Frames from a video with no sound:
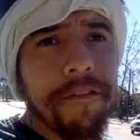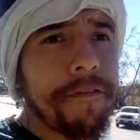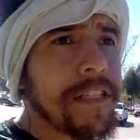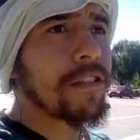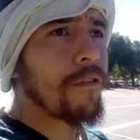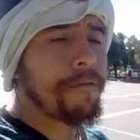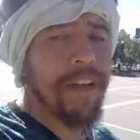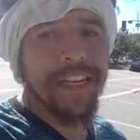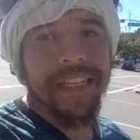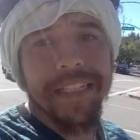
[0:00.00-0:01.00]
of physical
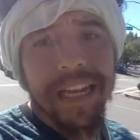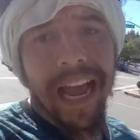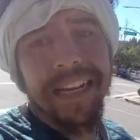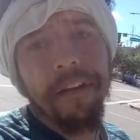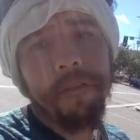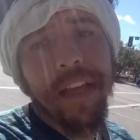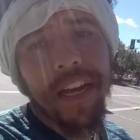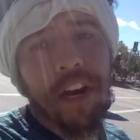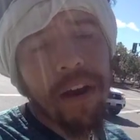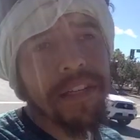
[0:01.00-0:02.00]
fitness i definitely
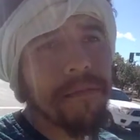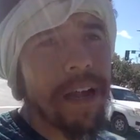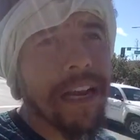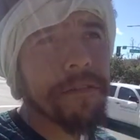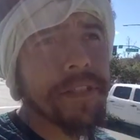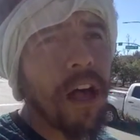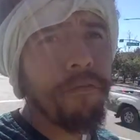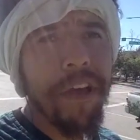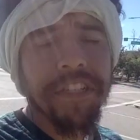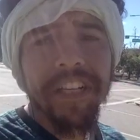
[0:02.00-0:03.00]
encourage some kind of
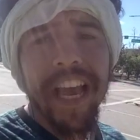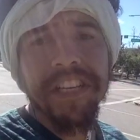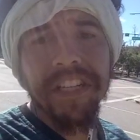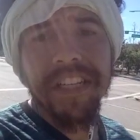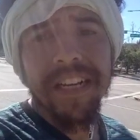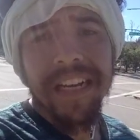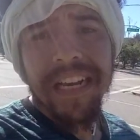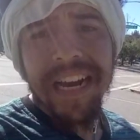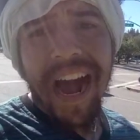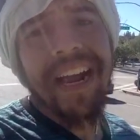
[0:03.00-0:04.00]
self-education
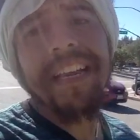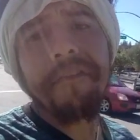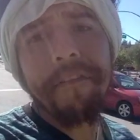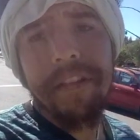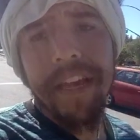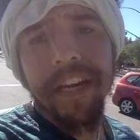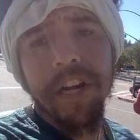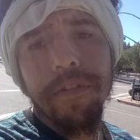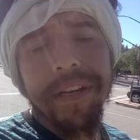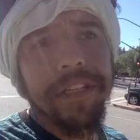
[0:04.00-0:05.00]
i definitely
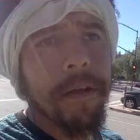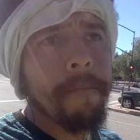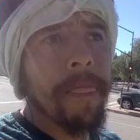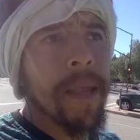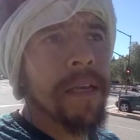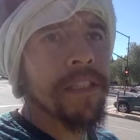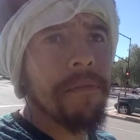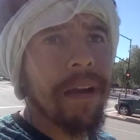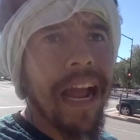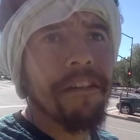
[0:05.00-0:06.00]
encourage
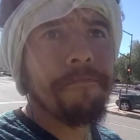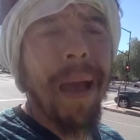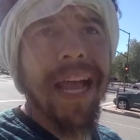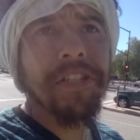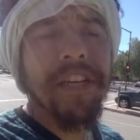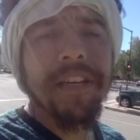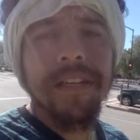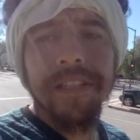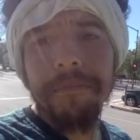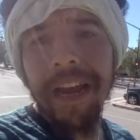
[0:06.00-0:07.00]
some kind of passion
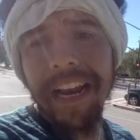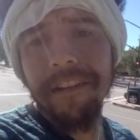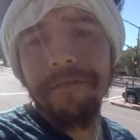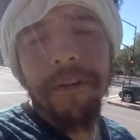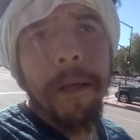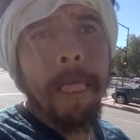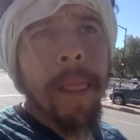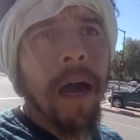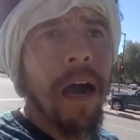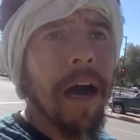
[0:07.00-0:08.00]
some kind of
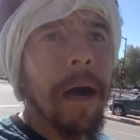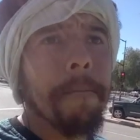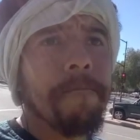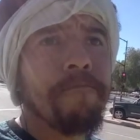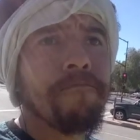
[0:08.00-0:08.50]
um,